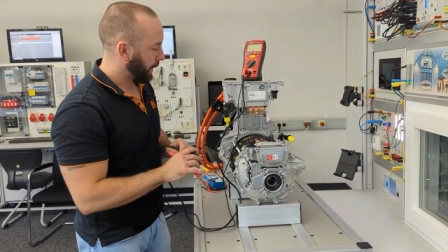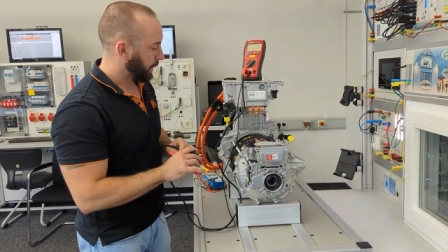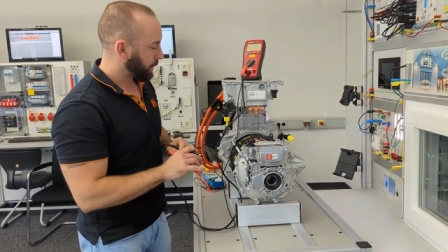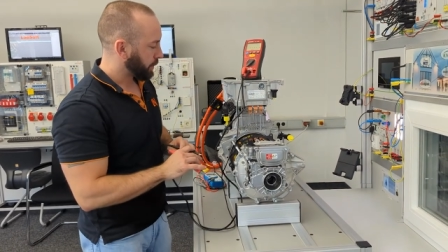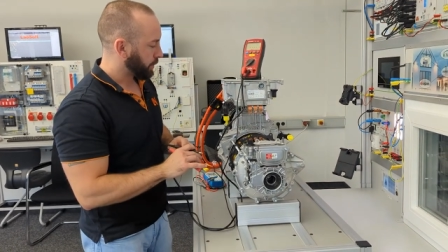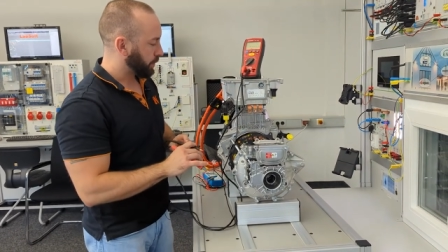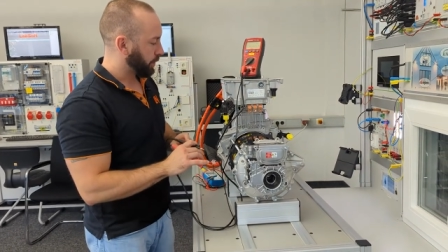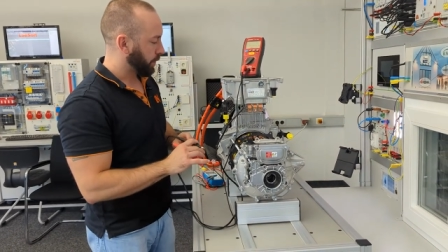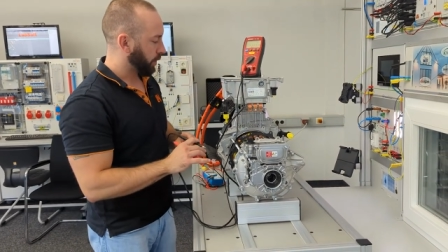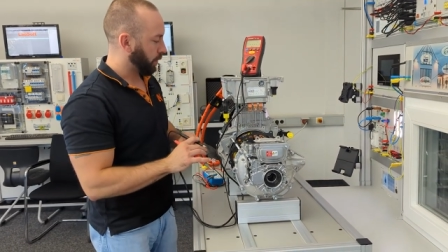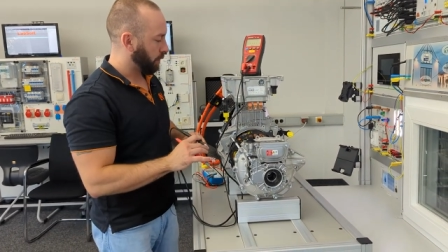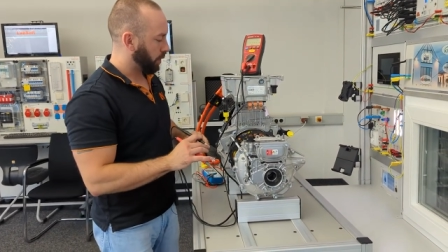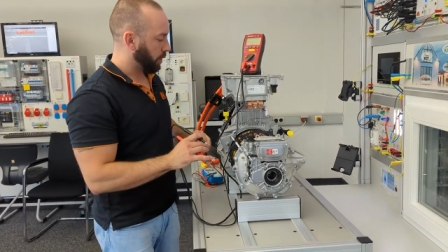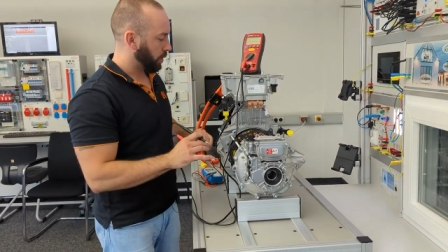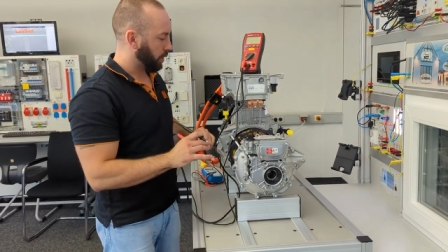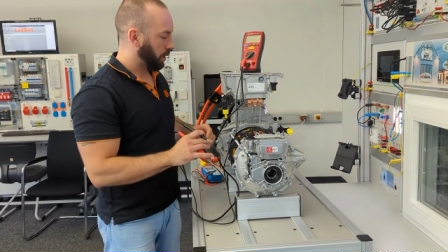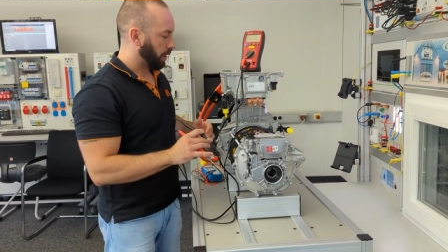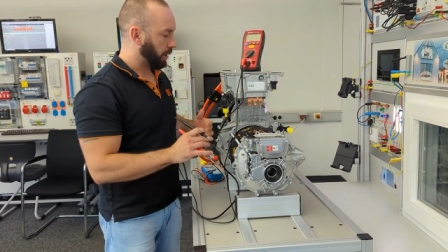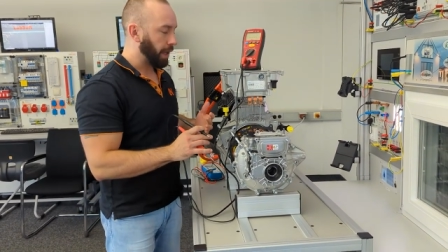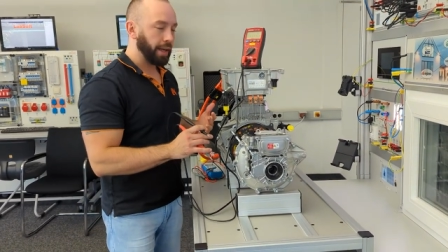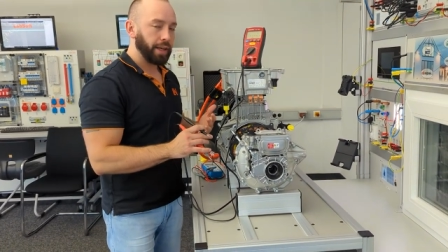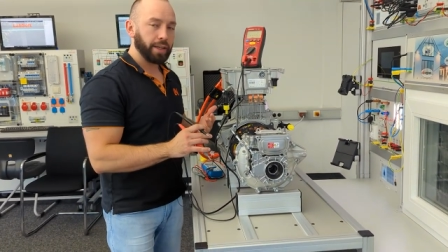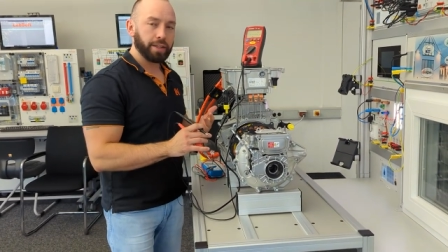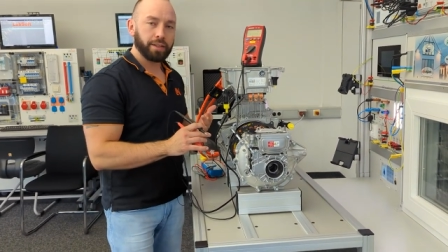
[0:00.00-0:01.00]
So,
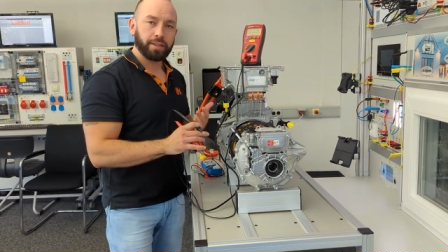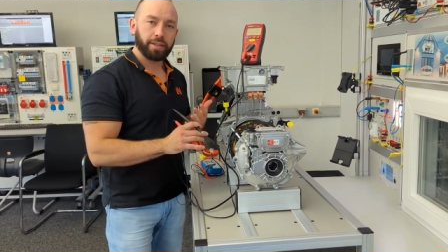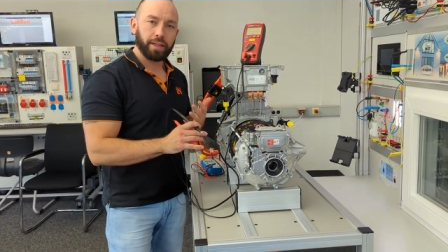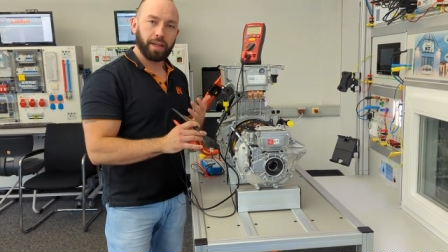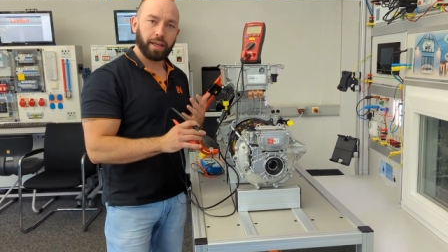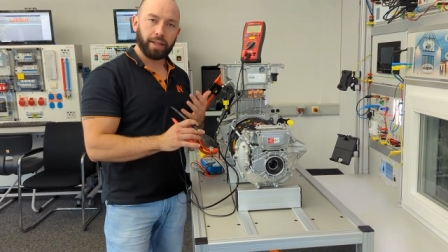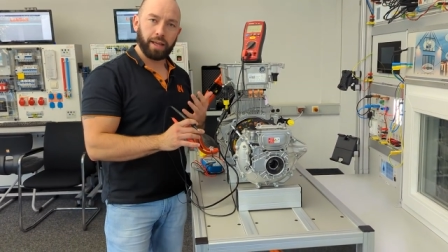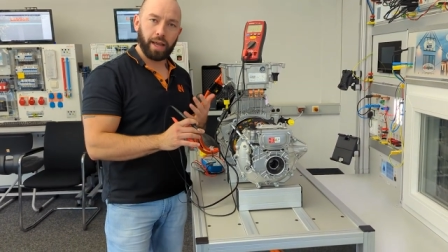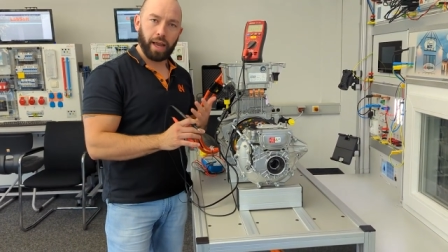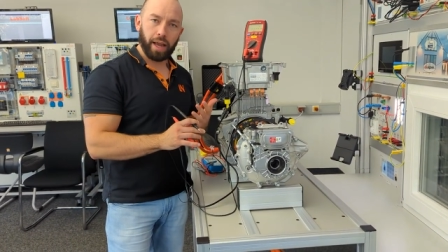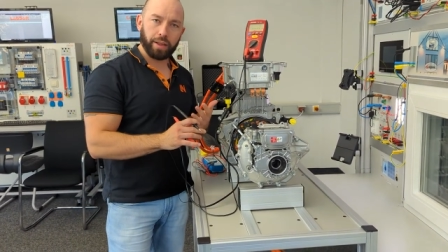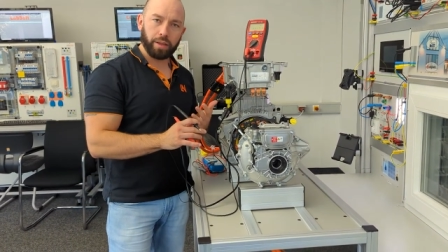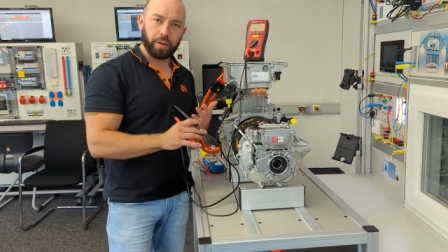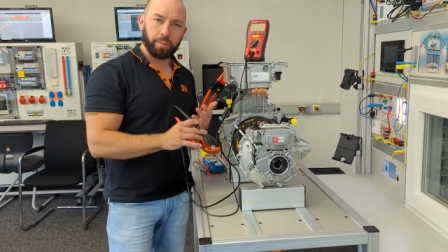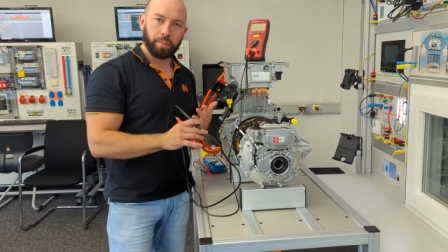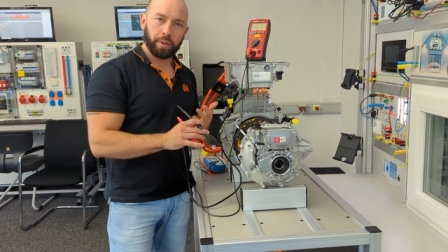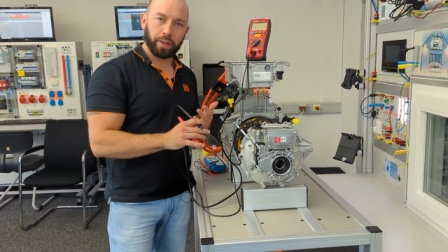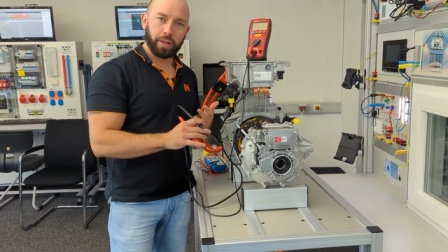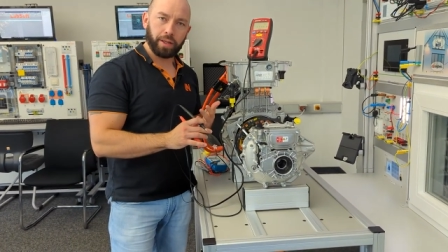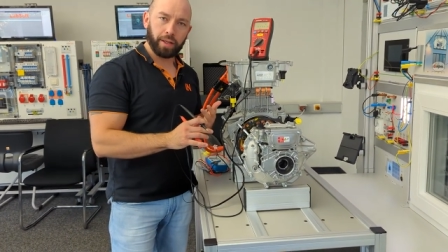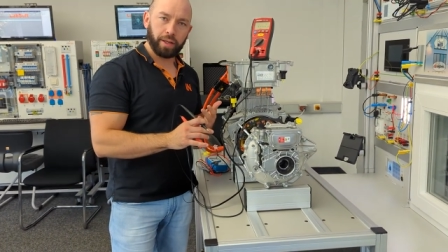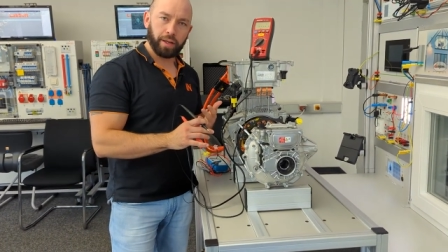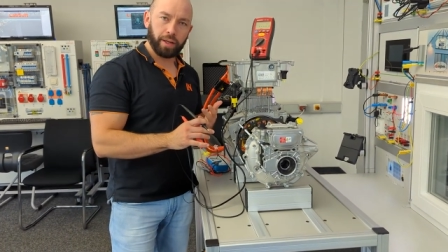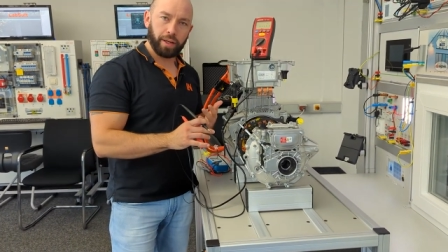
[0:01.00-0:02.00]
like I said at the
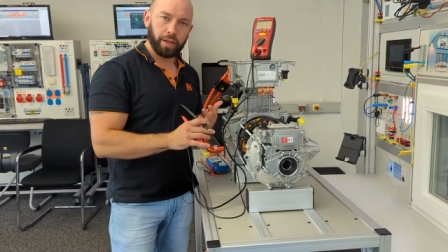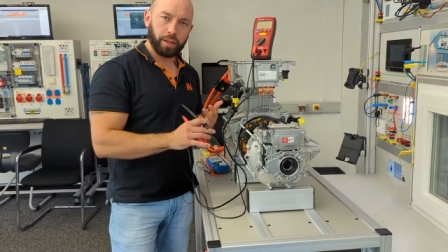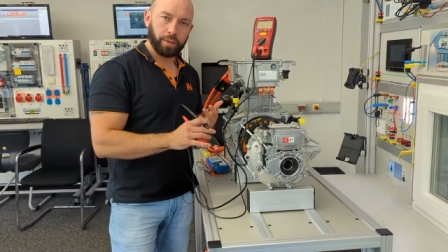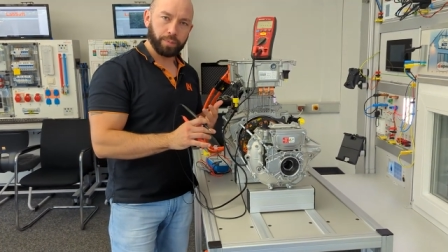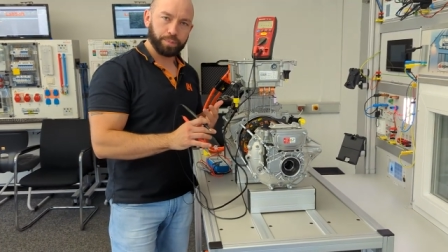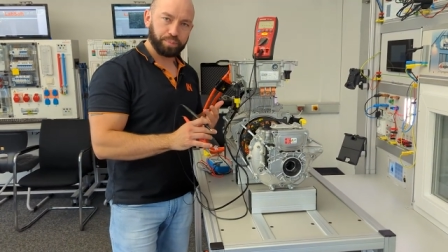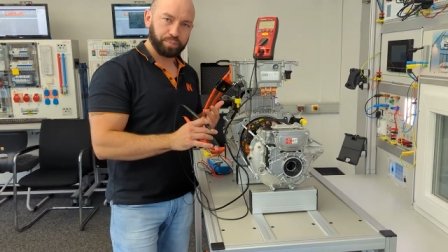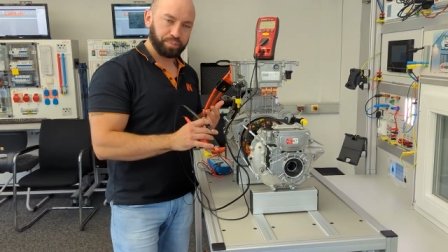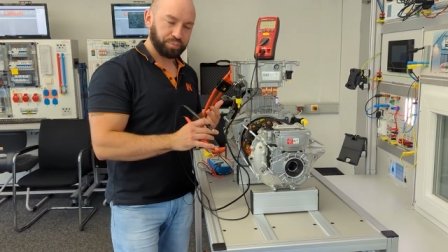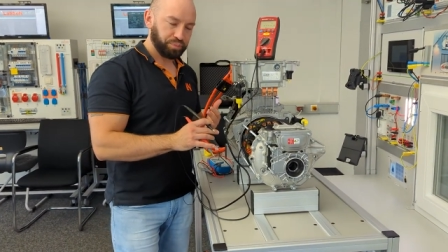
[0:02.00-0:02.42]
beginning,